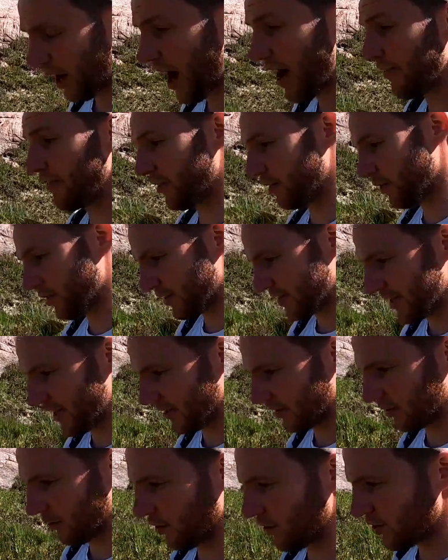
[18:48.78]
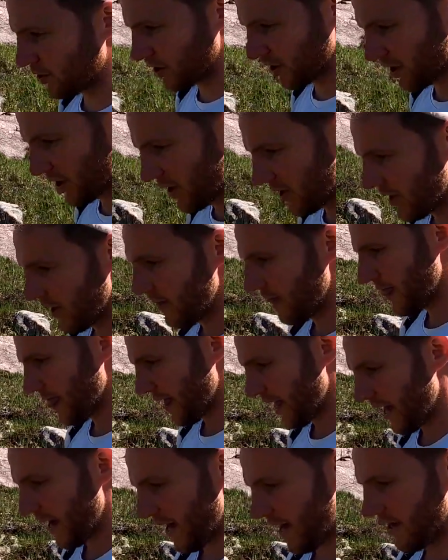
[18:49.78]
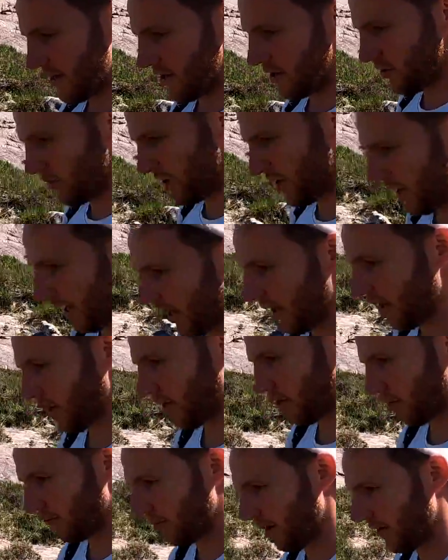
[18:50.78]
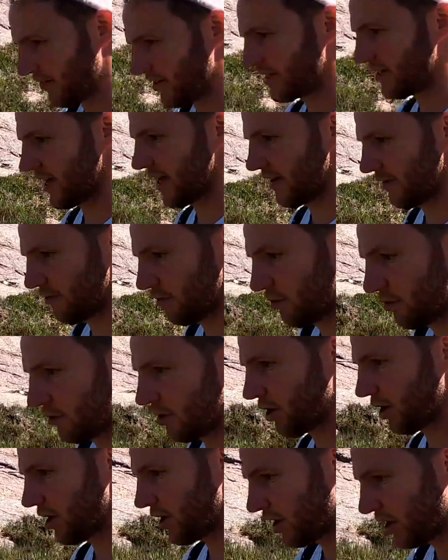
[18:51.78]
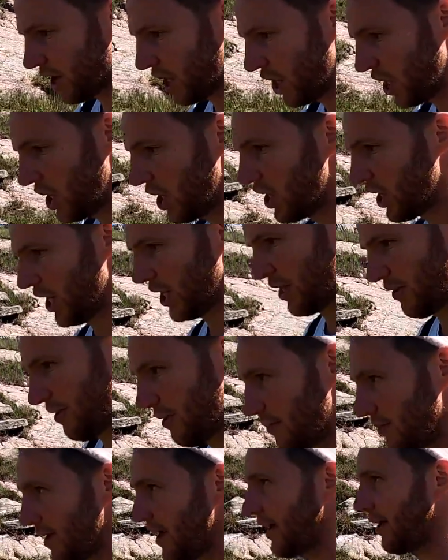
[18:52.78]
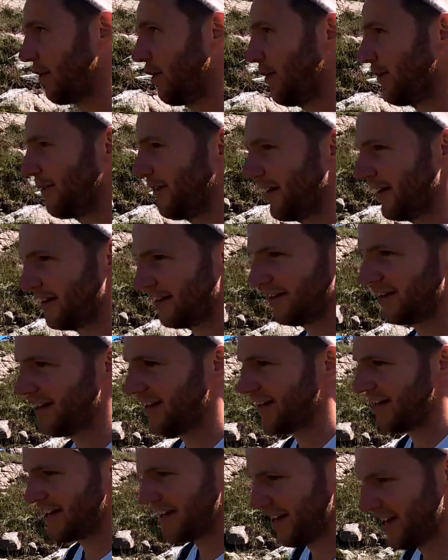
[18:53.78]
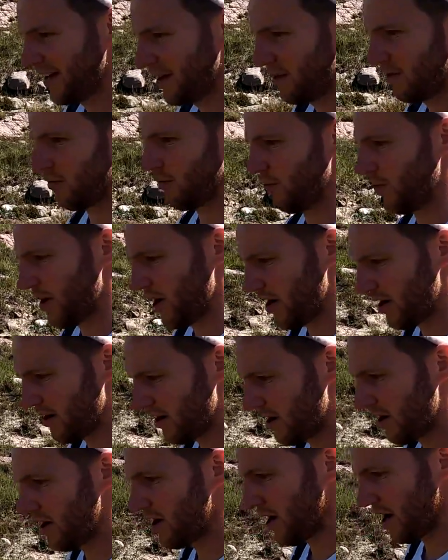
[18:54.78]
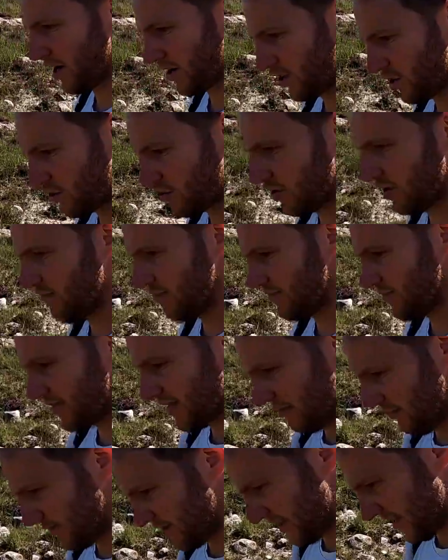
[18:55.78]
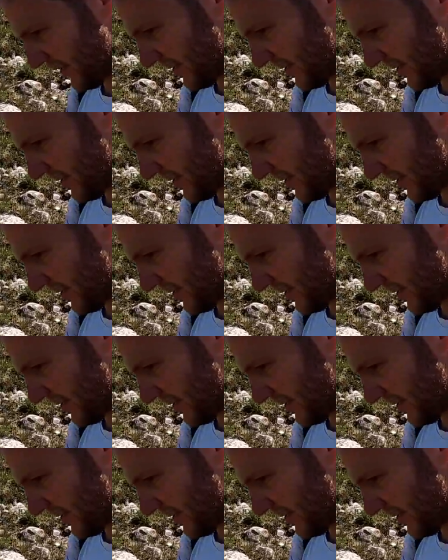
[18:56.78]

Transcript: After Lochstack Lodge, and you know, you get a good bit of a state road, then you have to break off it where a stream seems